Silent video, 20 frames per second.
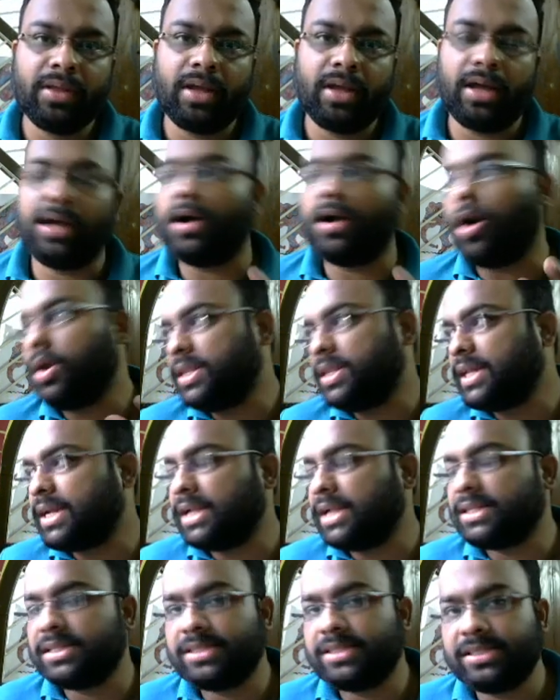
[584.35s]
on
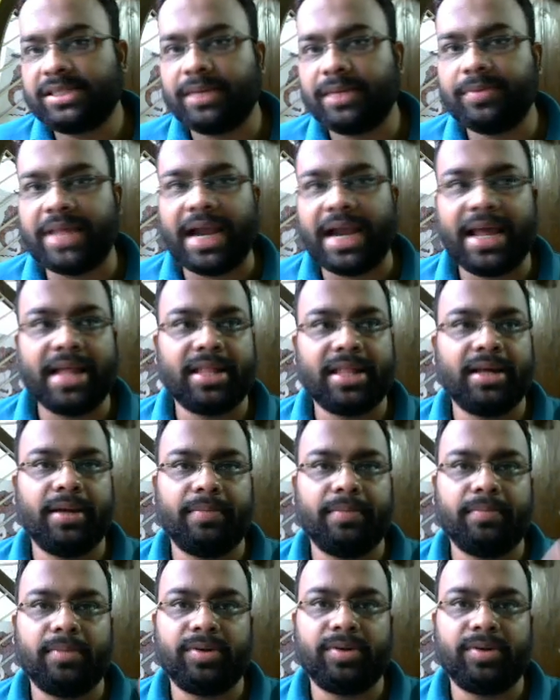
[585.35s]
signals and systems that has a